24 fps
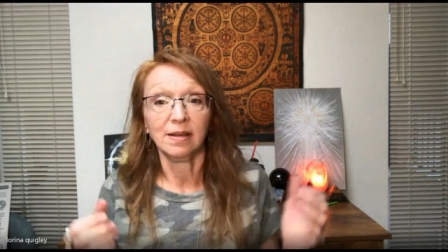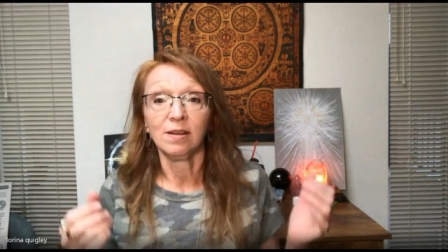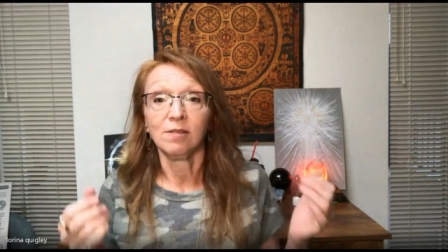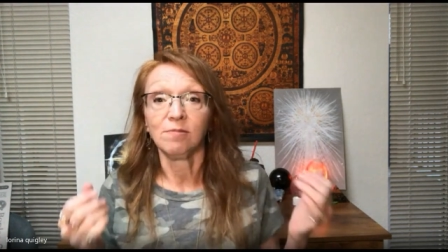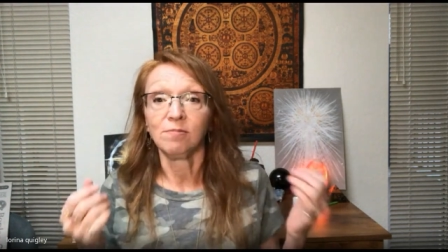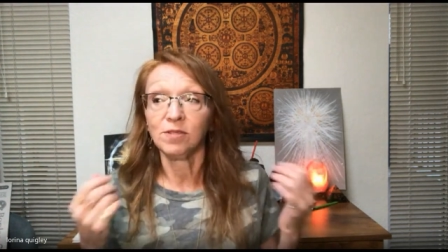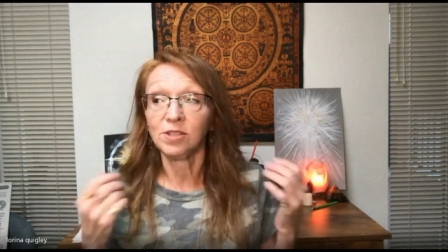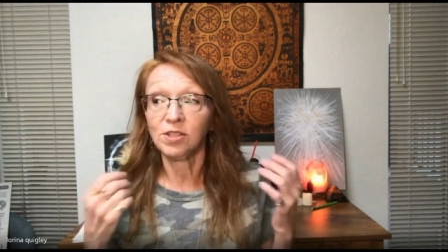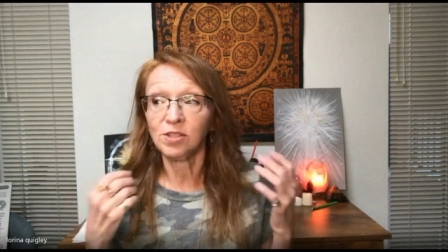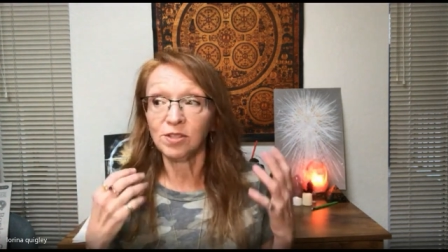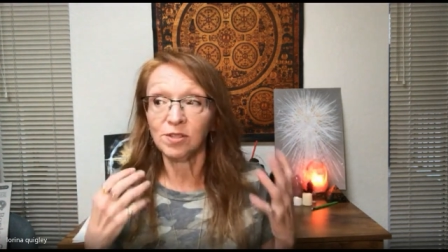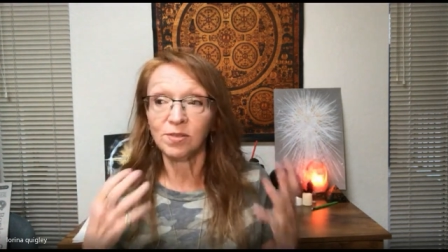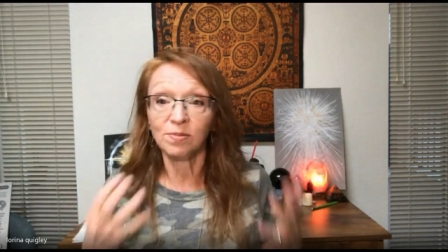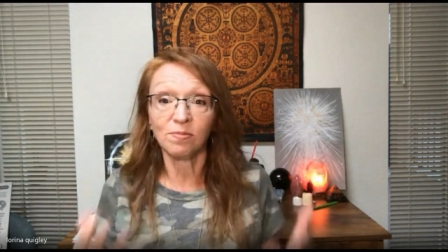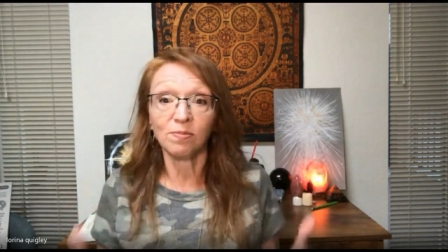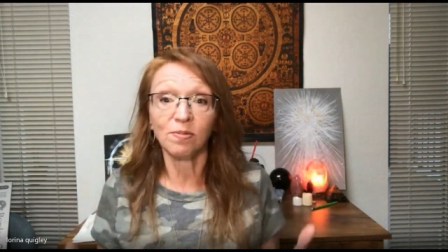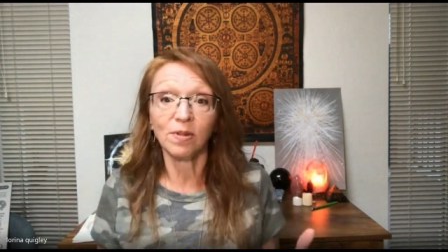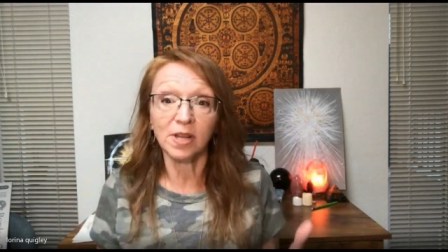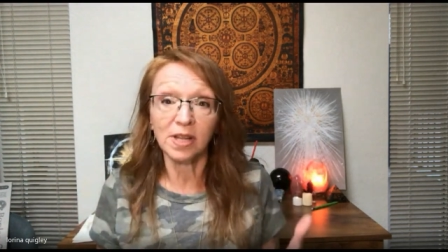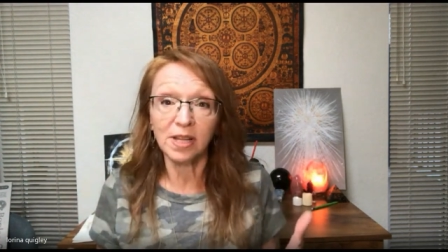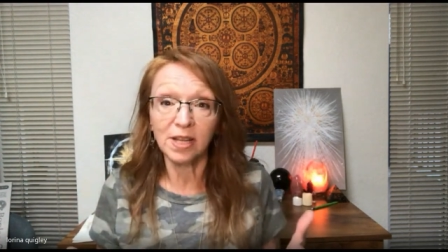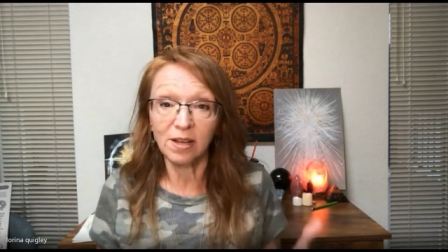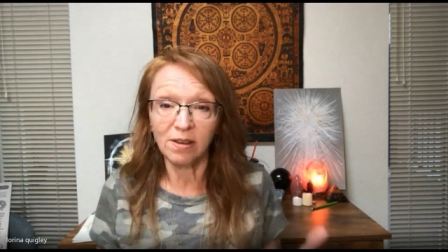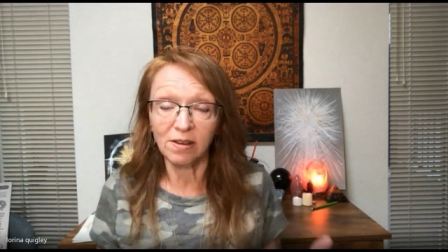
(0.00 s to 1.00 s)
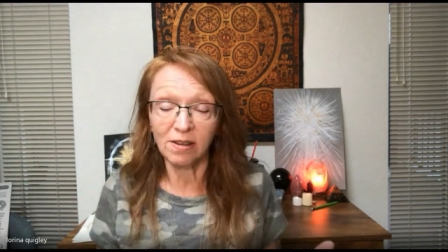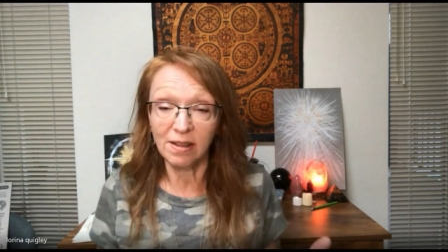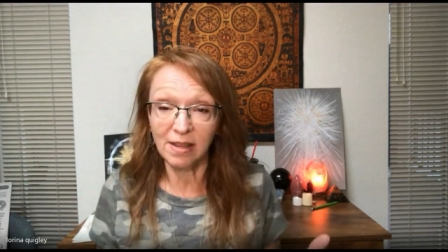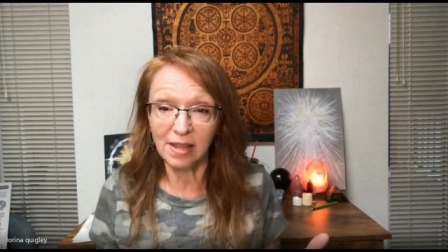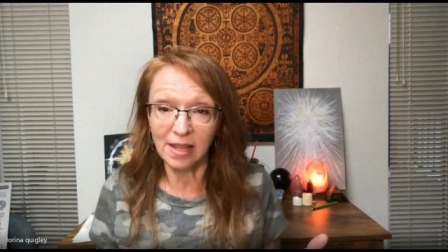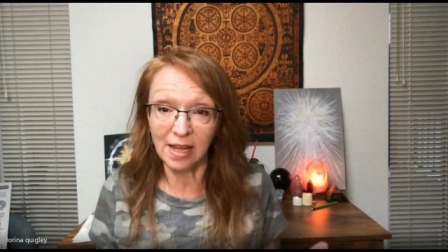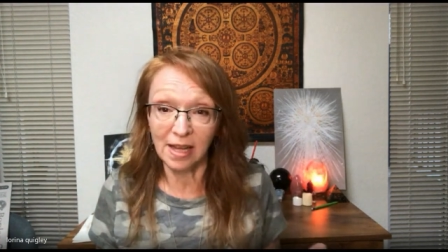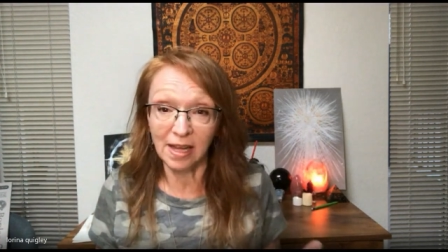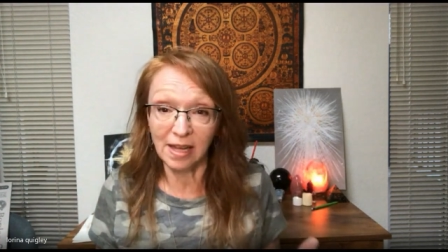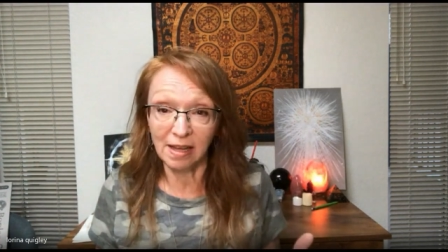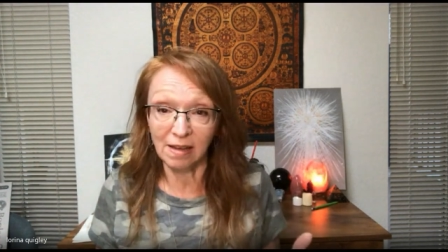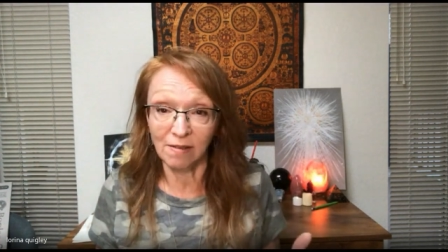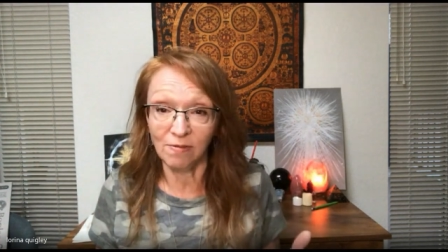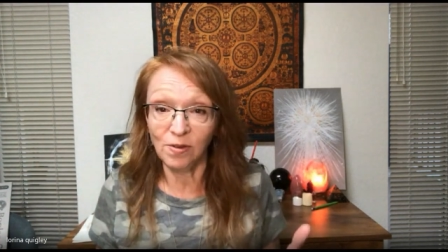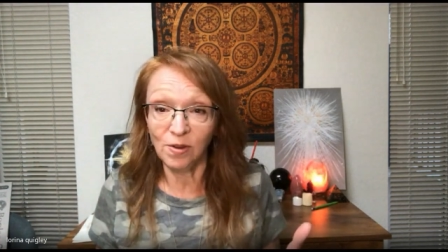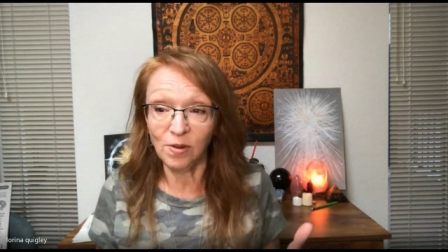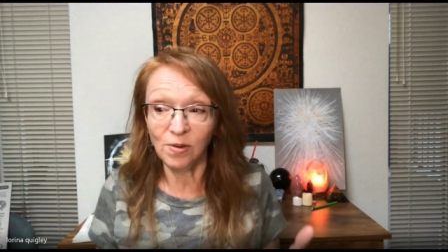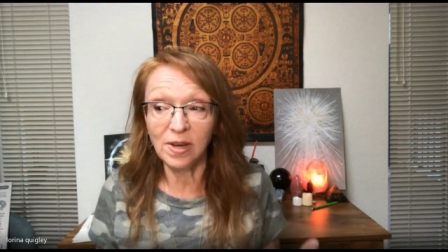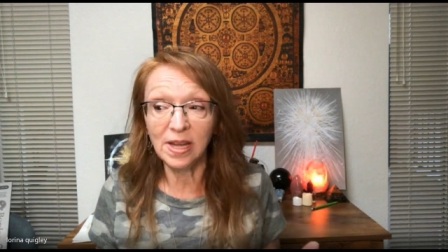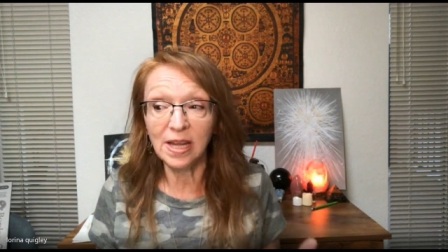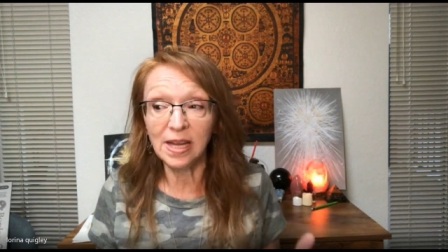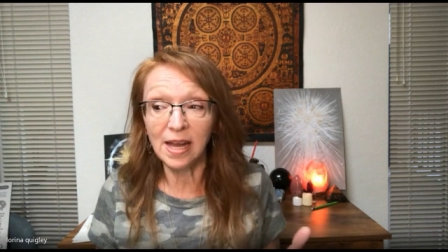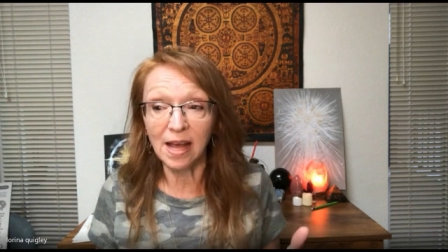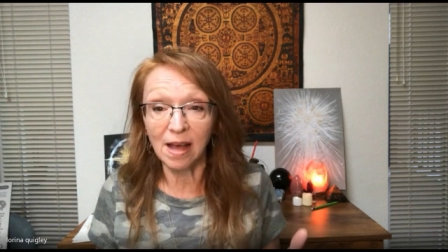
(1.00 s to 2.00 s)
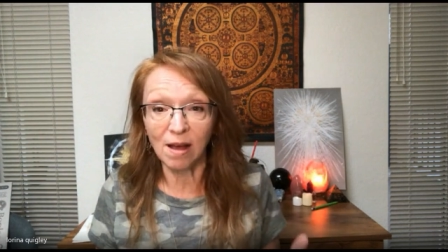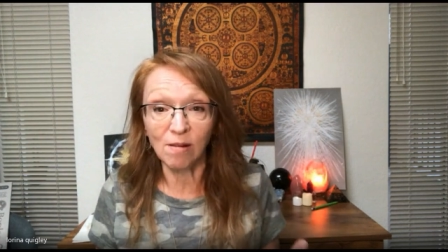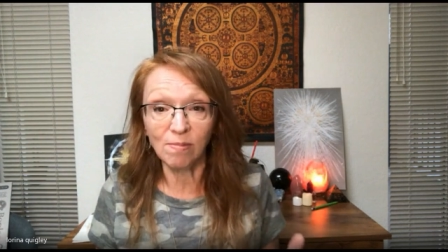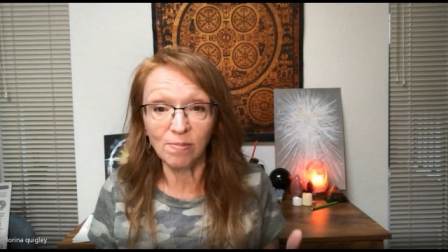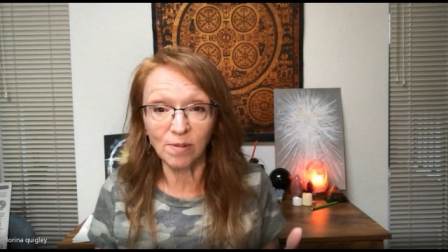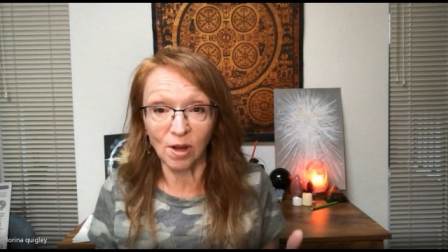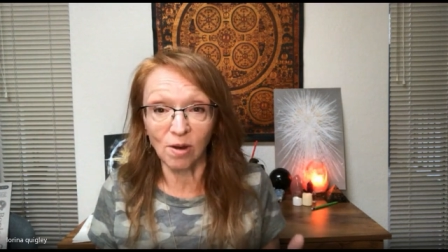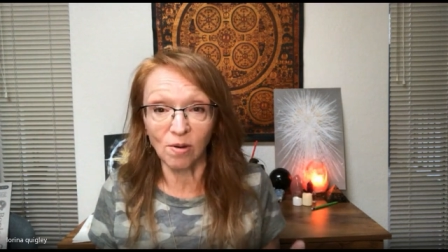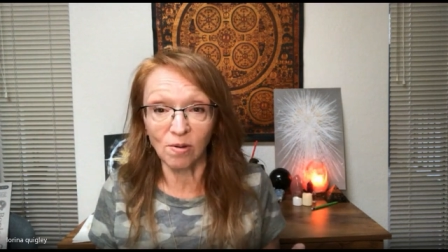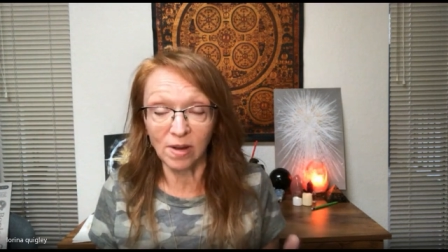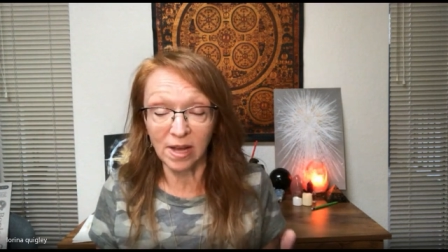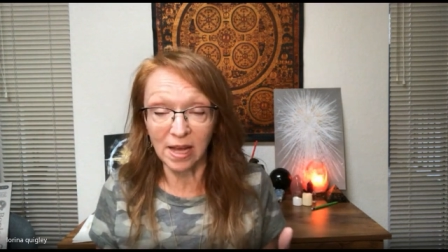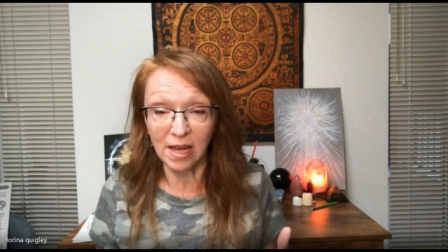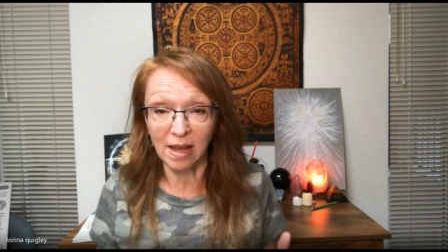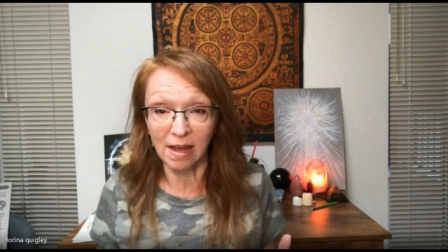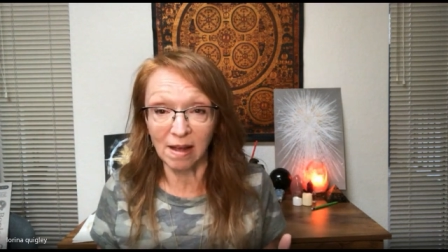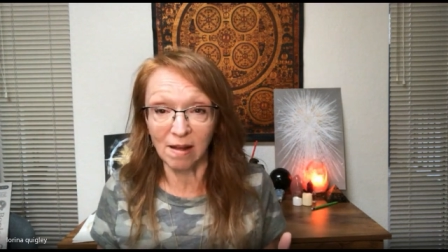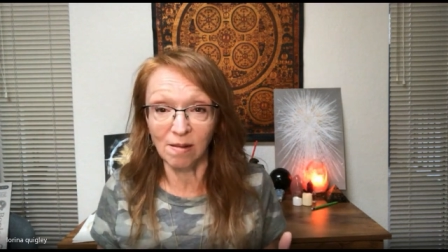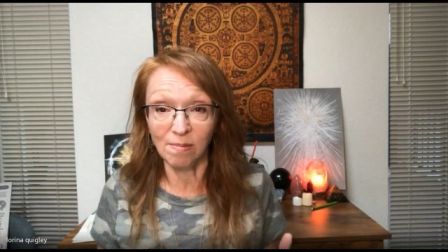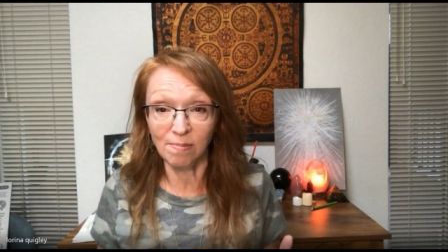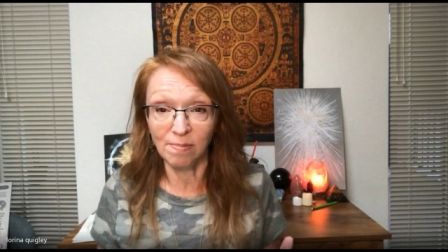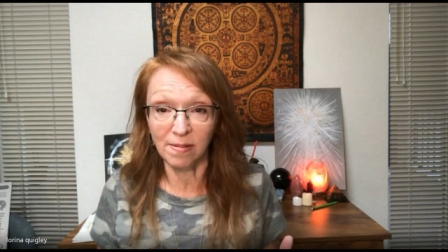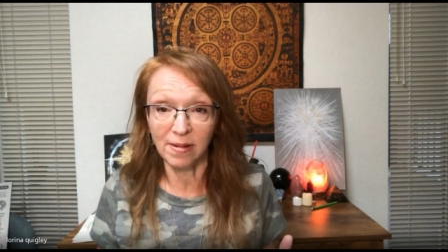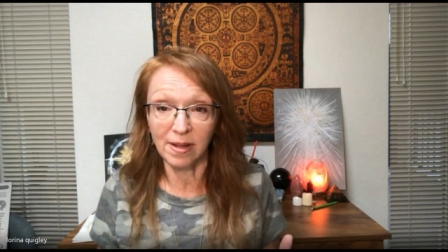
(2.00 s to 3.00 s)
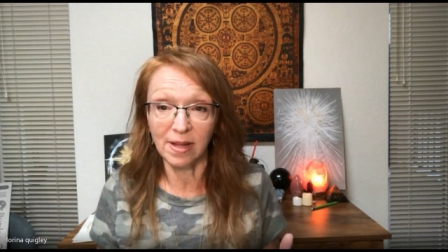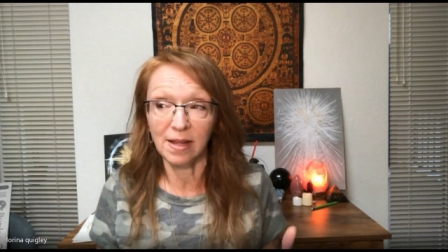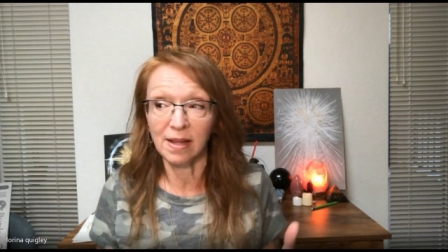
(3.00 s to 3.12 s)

which is a really good thing. If you need help, go get help.